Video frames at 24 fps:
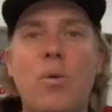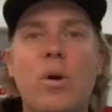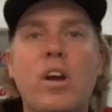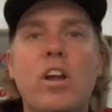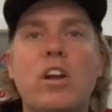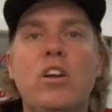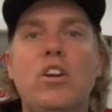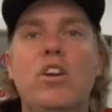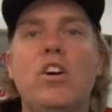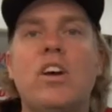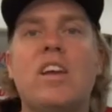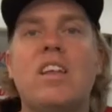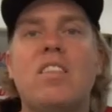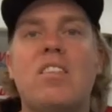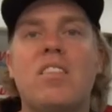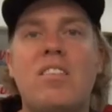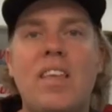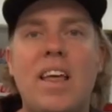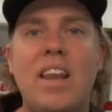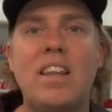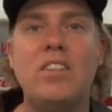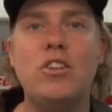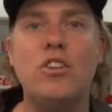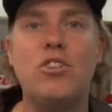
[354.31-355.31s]
we're going to look at
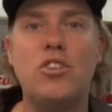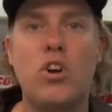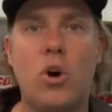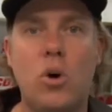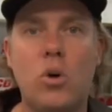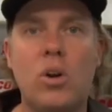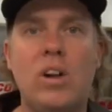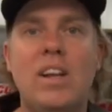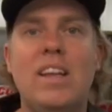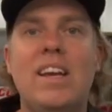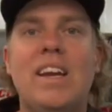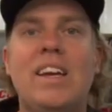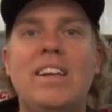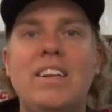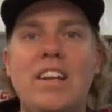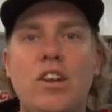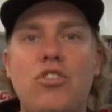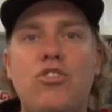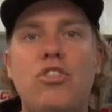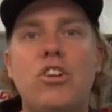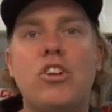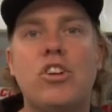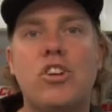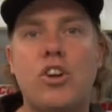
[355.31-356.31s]
setting the total
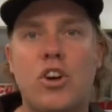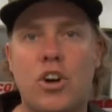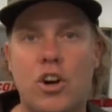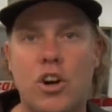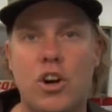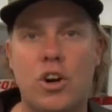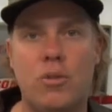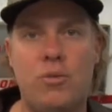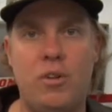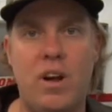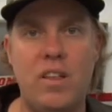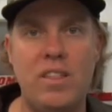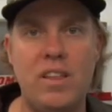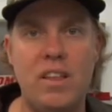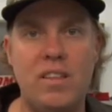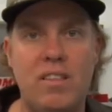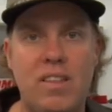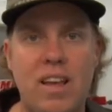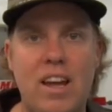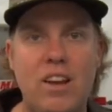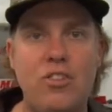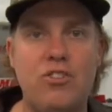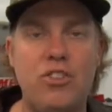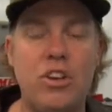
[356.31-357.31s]
ignition curve on
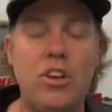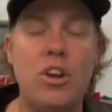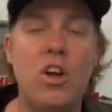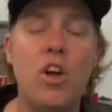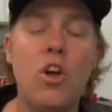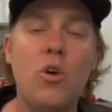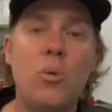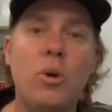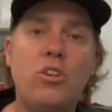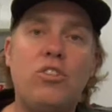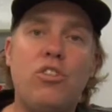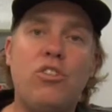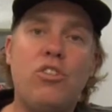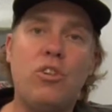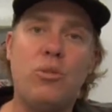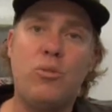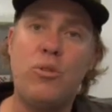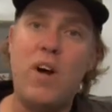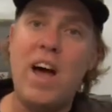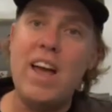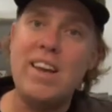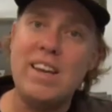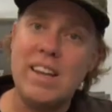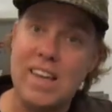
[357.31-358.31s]
this engine, which is
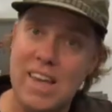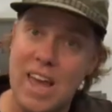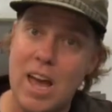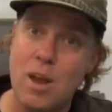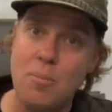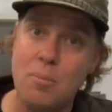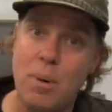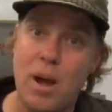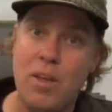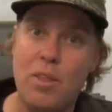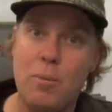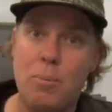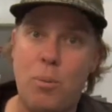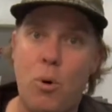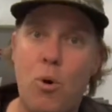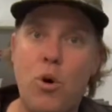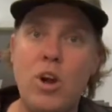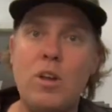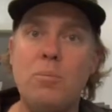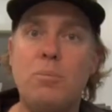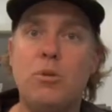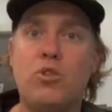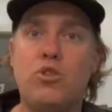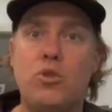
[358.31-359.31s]
defined again by the
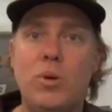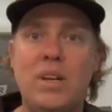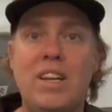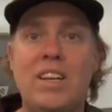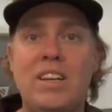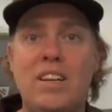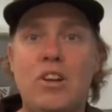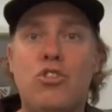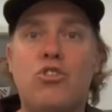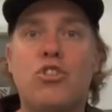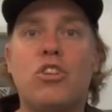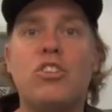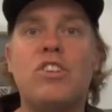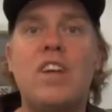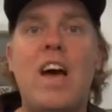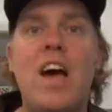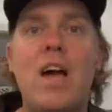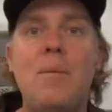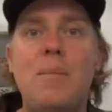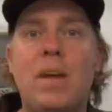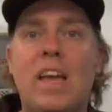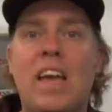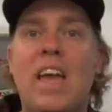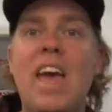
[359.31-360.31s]
point between initial
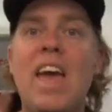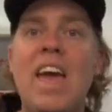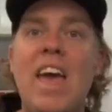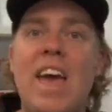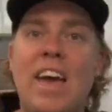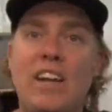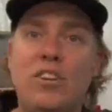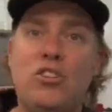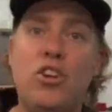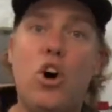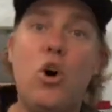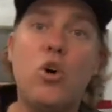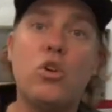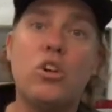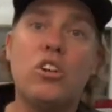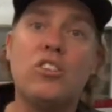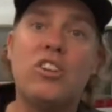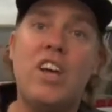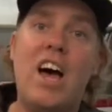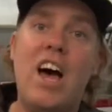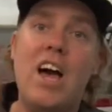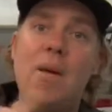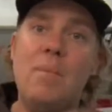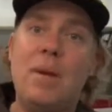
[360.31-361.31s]
timing and total
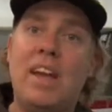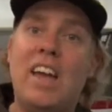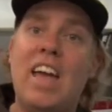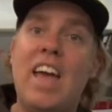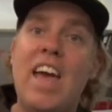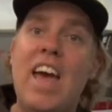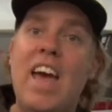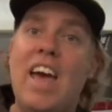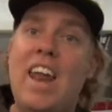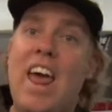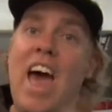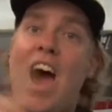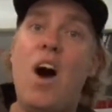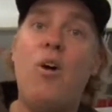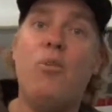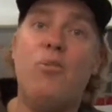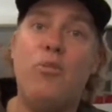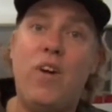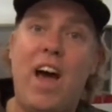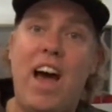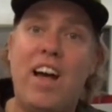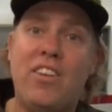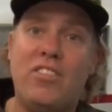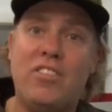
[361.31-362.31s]
timing and how
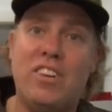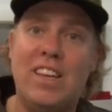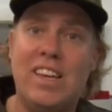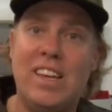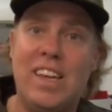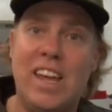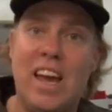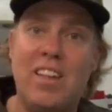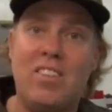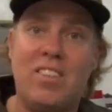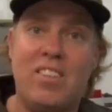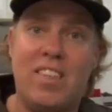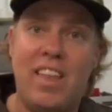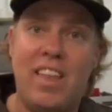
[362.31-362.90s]
fast it gets